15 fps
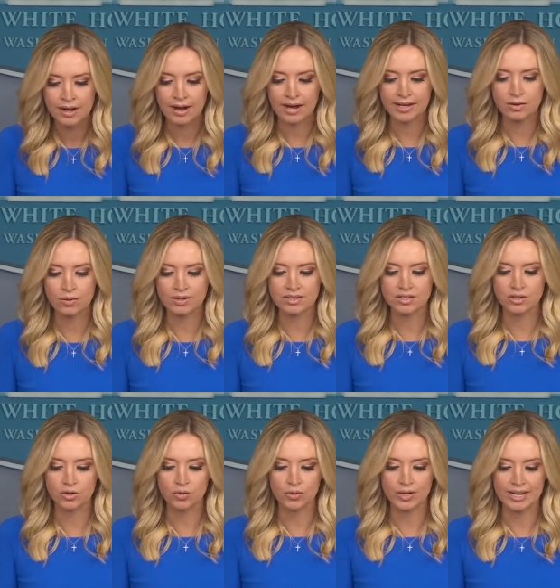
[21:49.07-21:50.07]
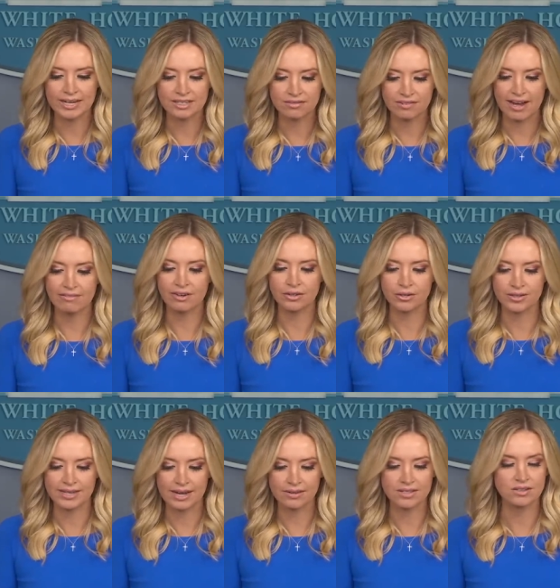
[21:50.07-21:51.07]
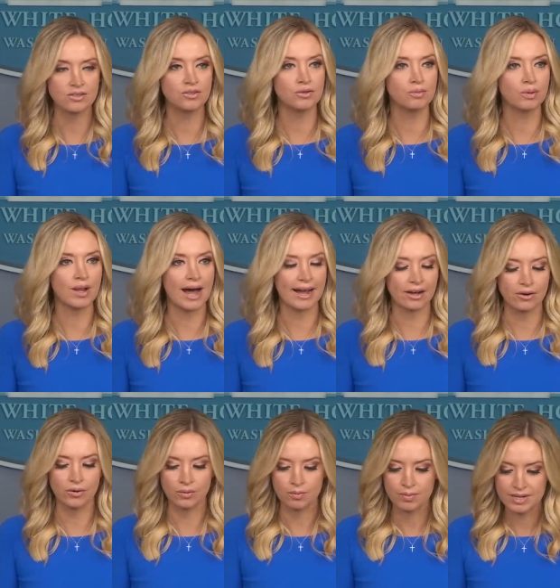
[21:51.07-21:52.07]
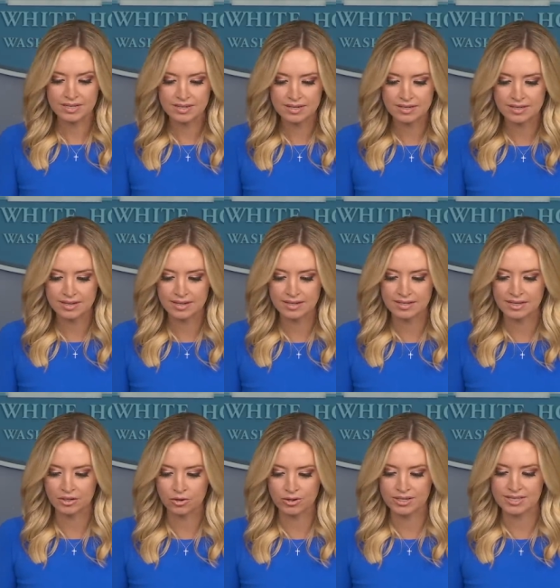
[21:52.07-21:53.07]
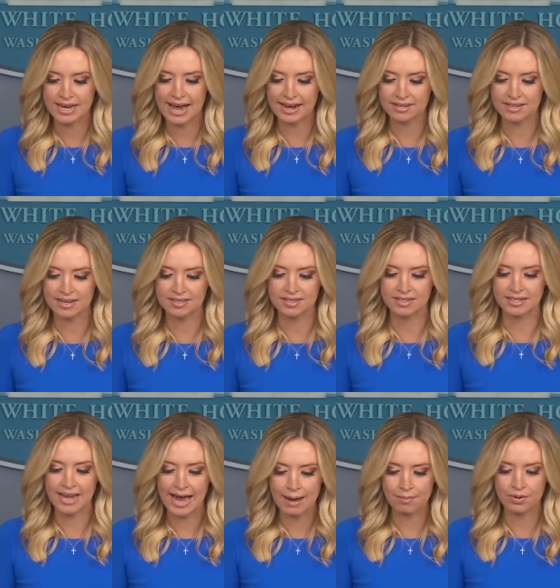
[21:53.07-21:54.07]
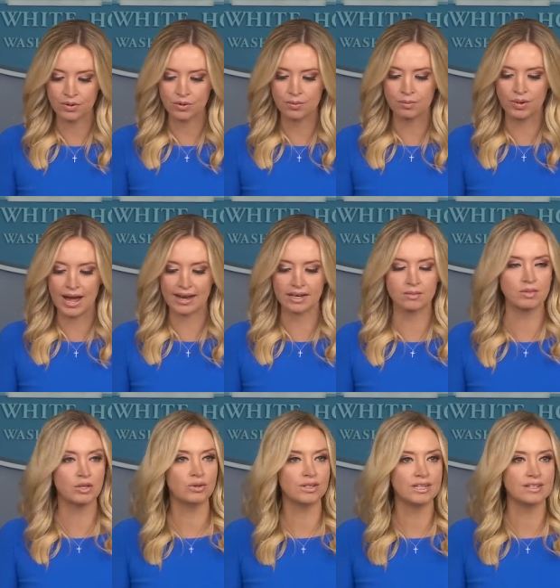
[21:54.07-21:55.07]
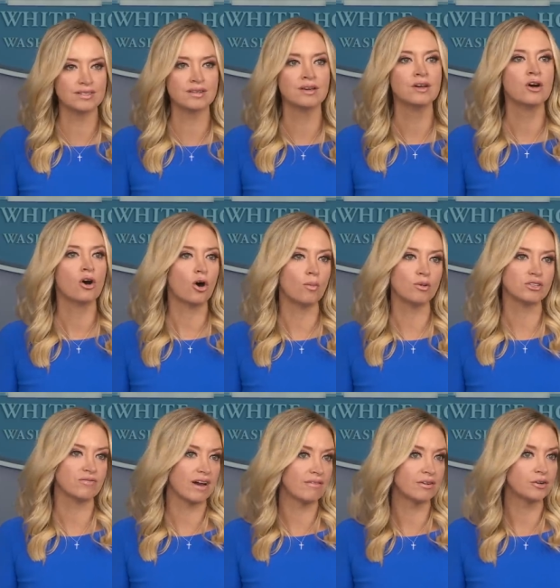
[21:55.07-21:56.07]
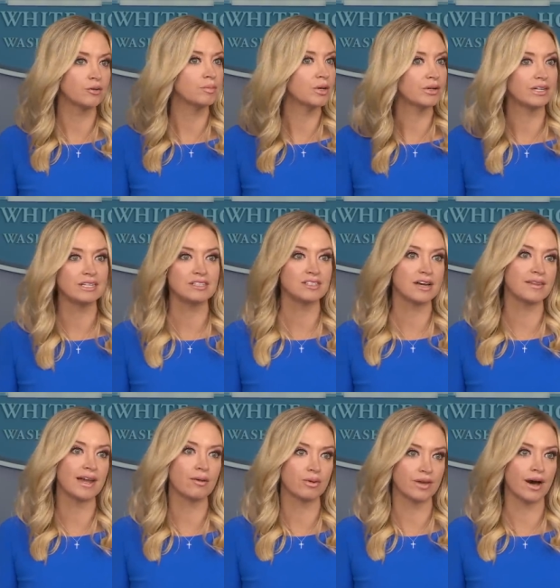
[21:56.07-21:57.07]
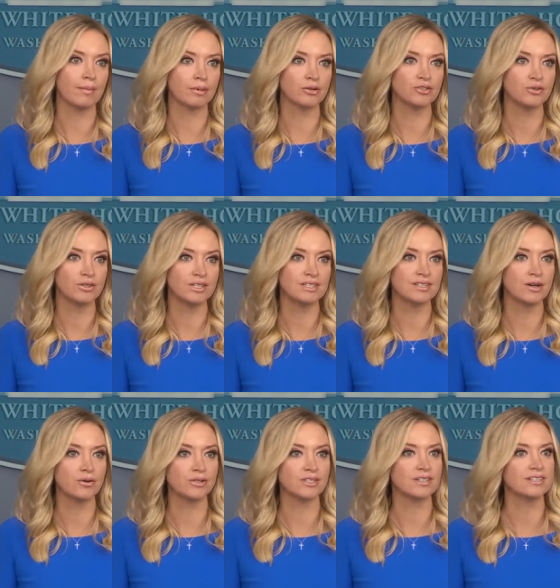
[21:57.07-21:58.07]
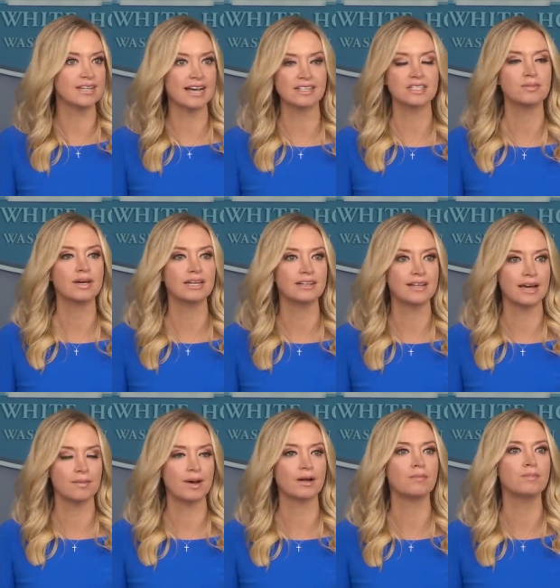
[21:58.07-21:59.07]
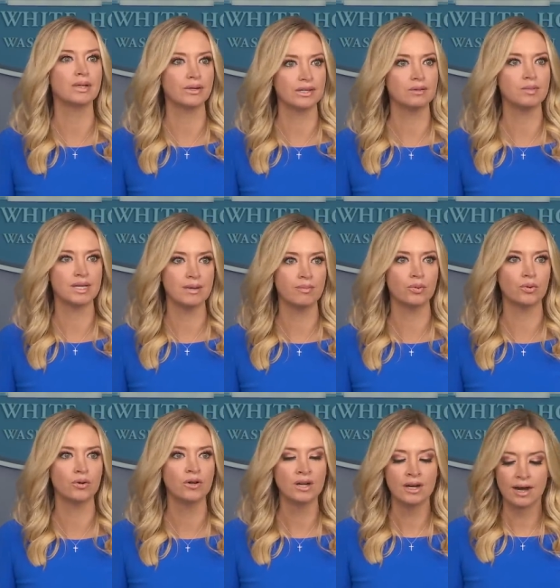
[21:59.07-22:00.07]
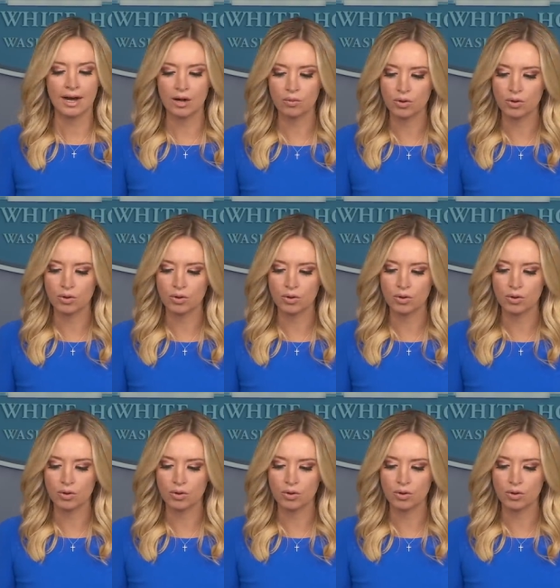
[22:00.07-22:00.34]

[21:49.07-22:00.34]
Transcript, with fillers: Uh, he wants to create 500,000 new black owned businesses, increase access to capital in black communities, almost 500 billion. He's done that with opportunity zones, and it's estimated that about a million people uh,